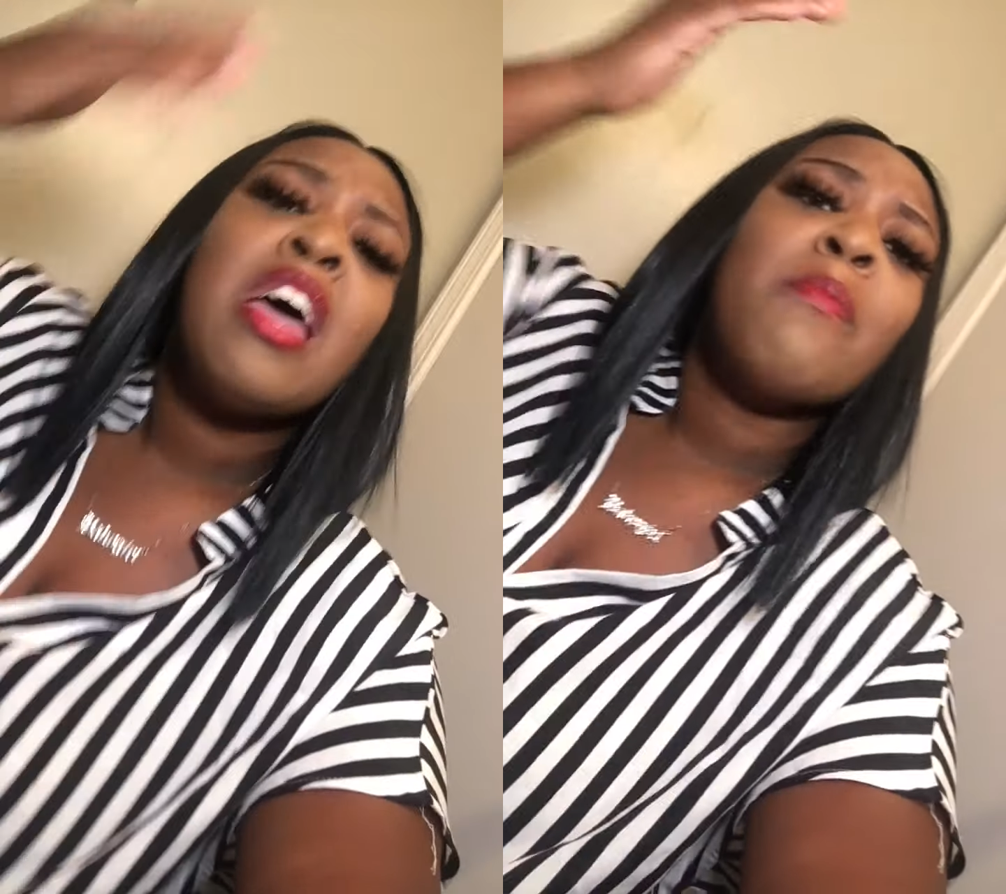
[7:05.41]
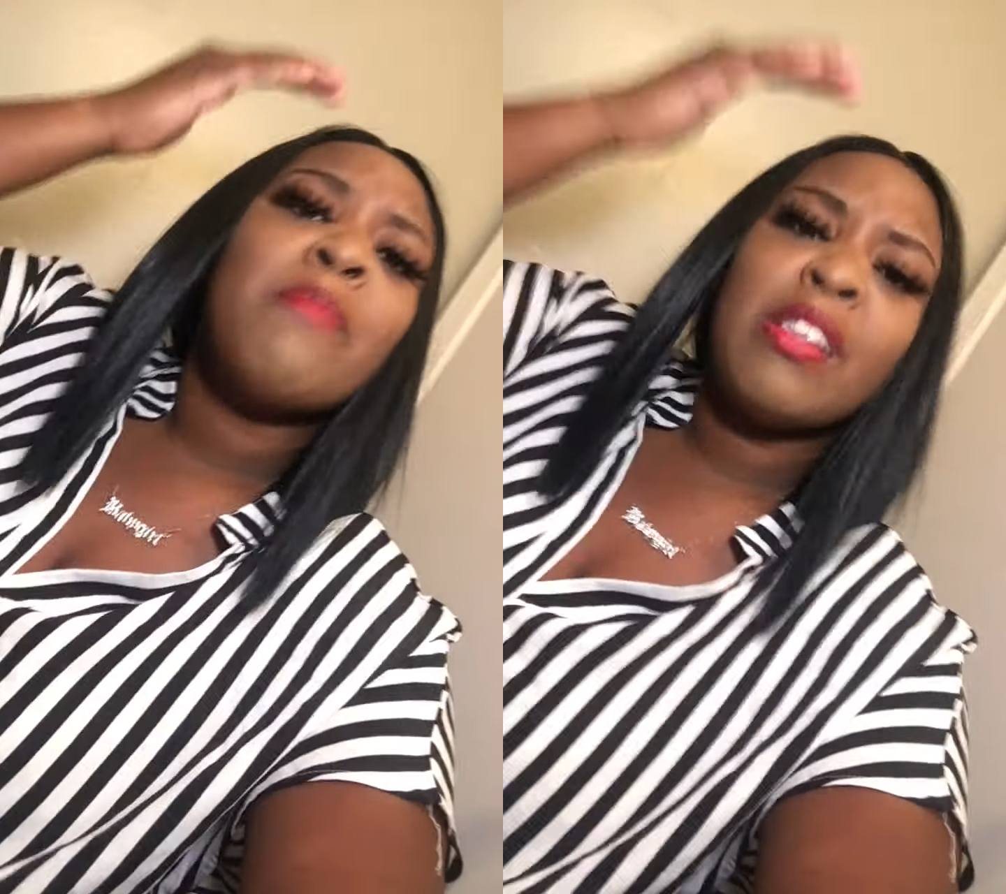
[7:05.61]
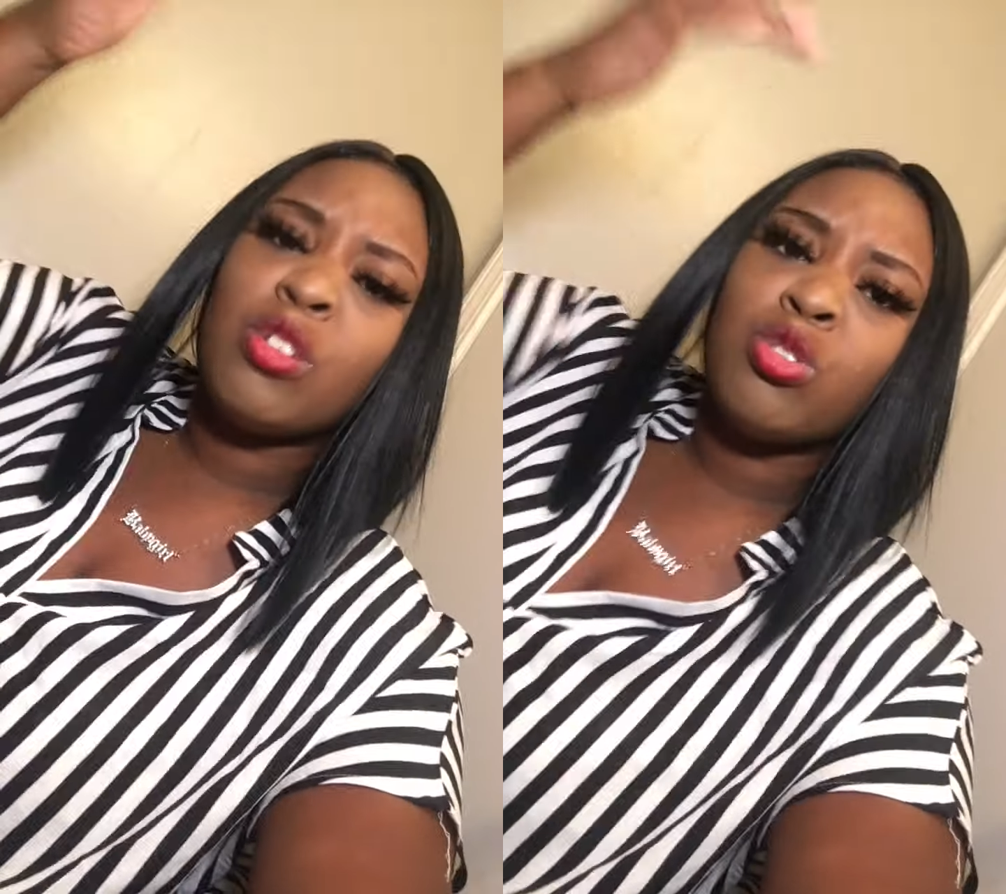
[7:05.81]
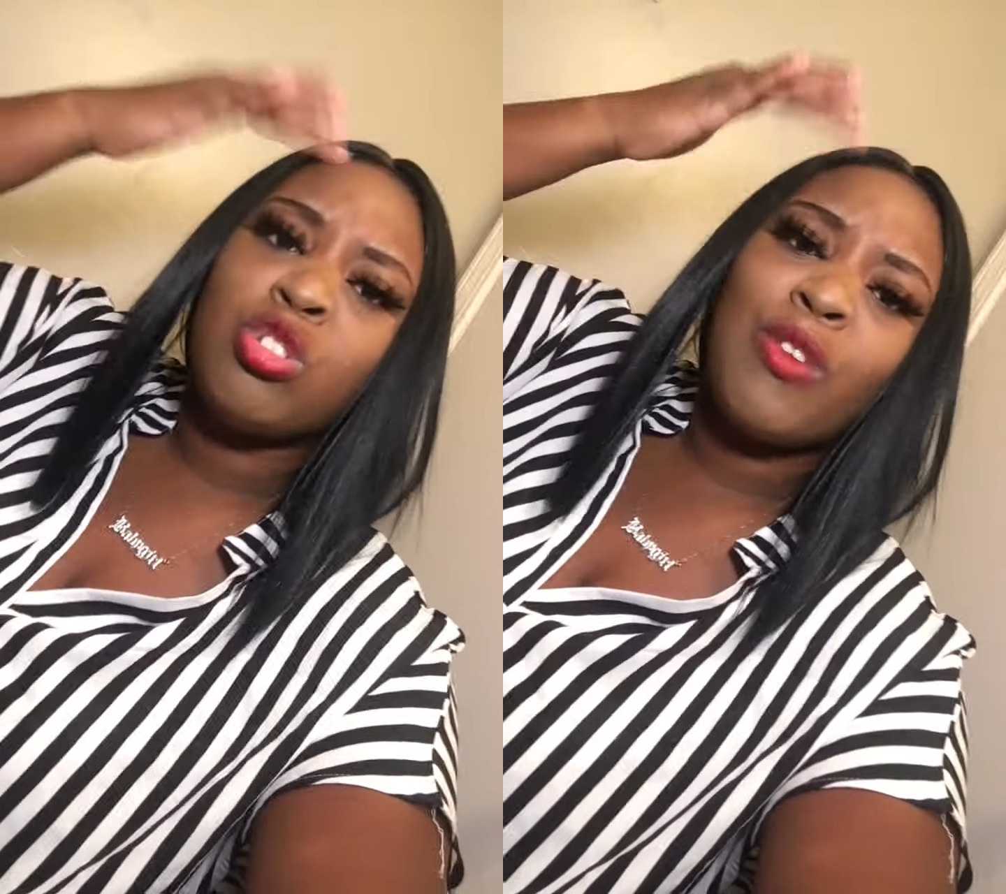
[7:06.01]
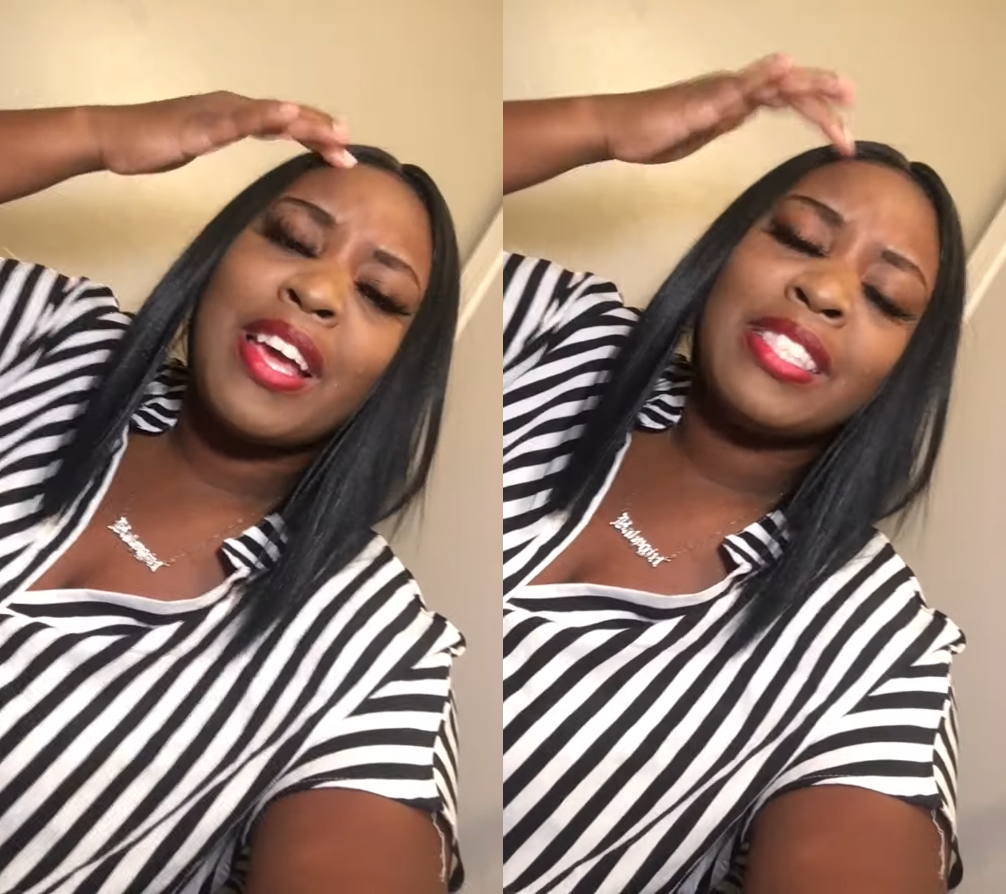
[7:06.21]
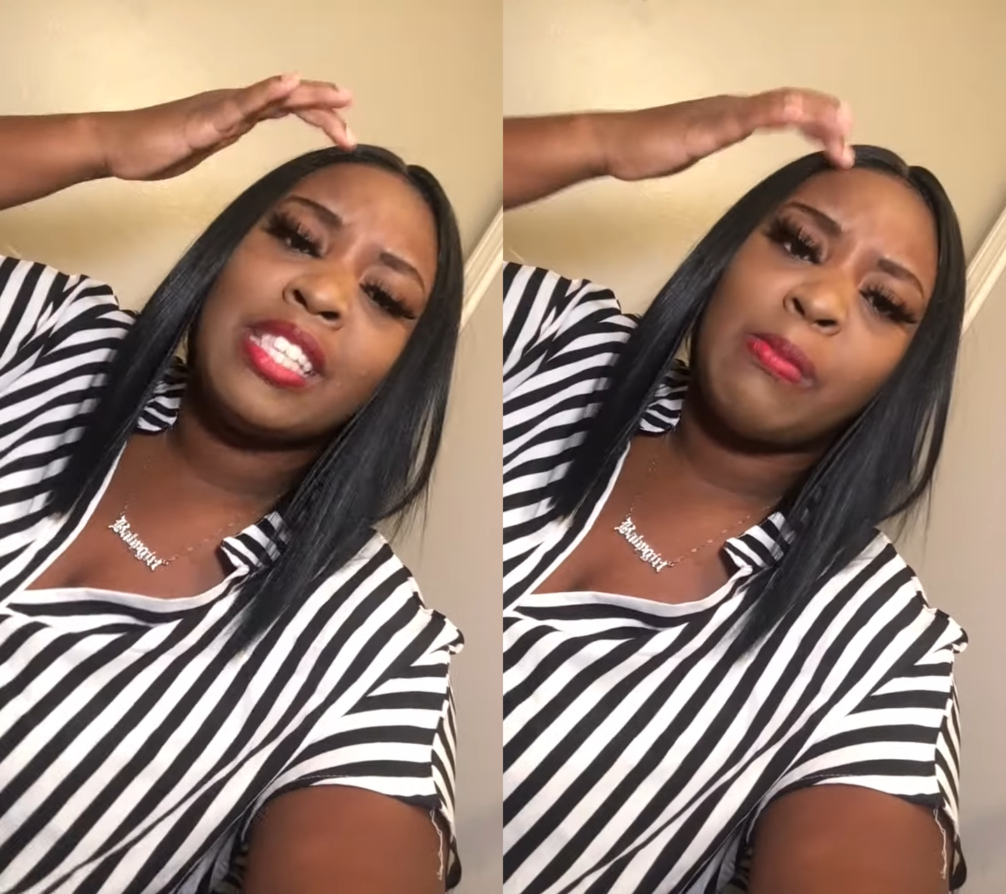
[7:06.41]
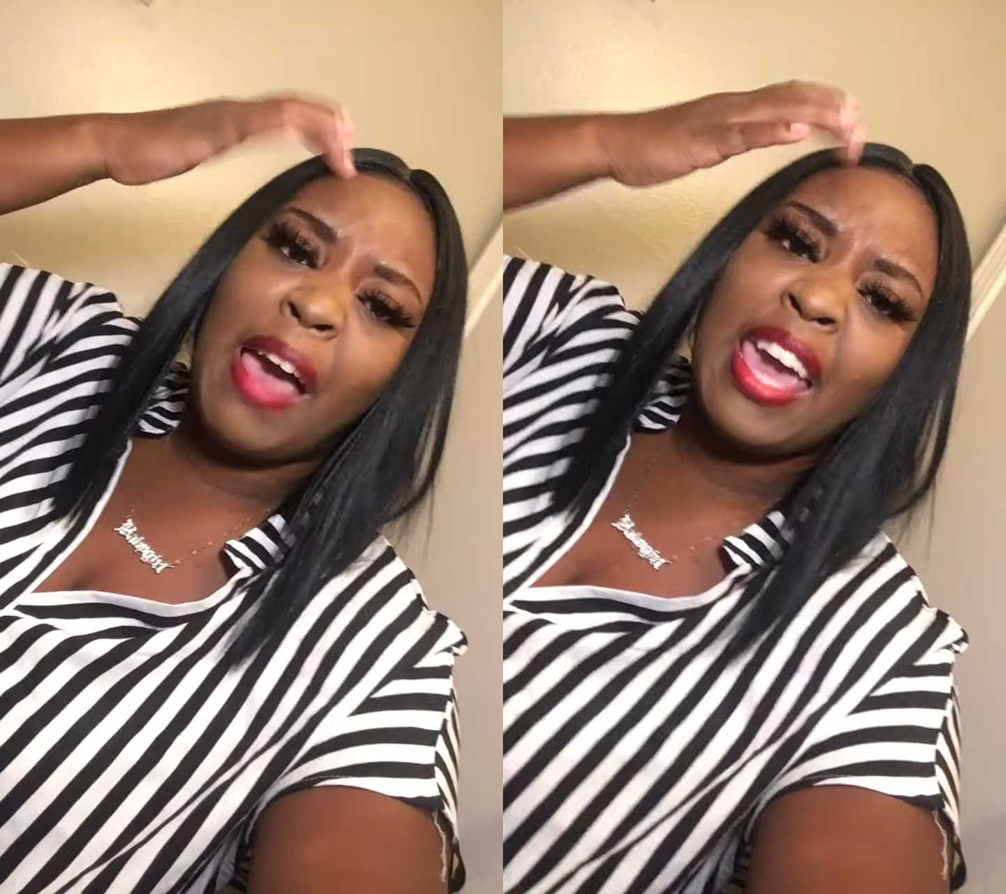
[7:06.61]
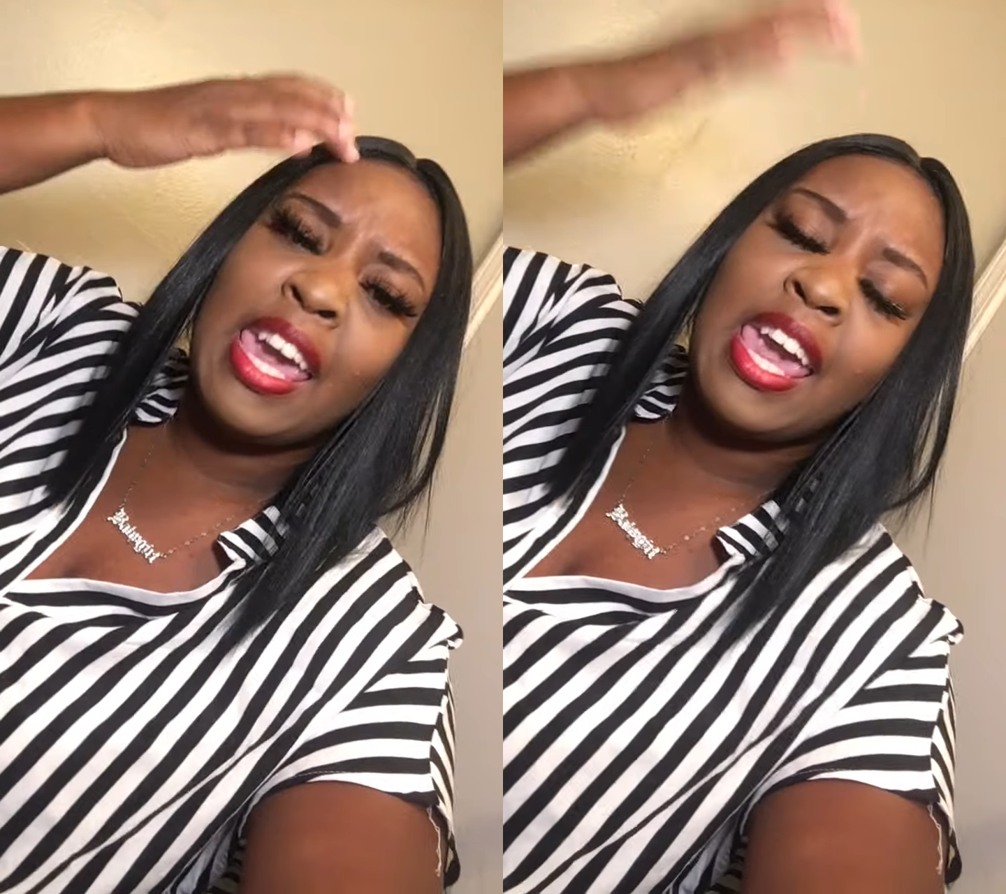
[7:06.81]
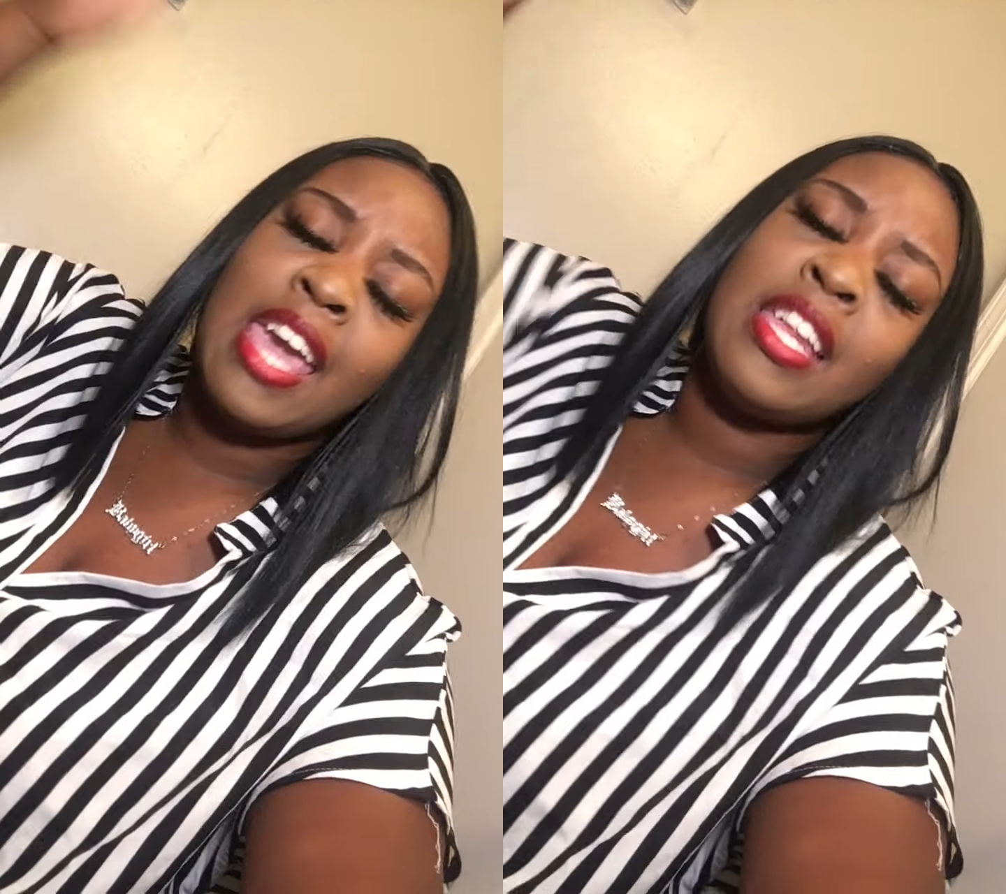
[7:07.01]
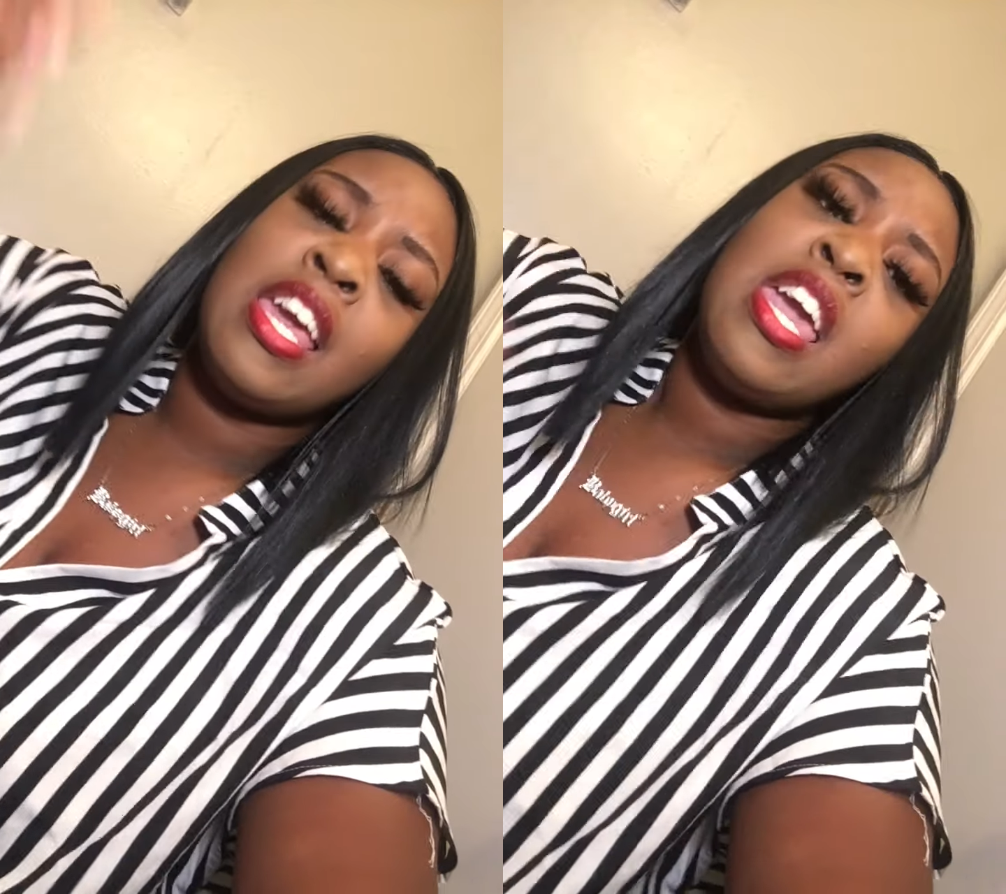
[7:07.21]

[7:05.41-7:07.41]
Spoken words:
mental stress in my head,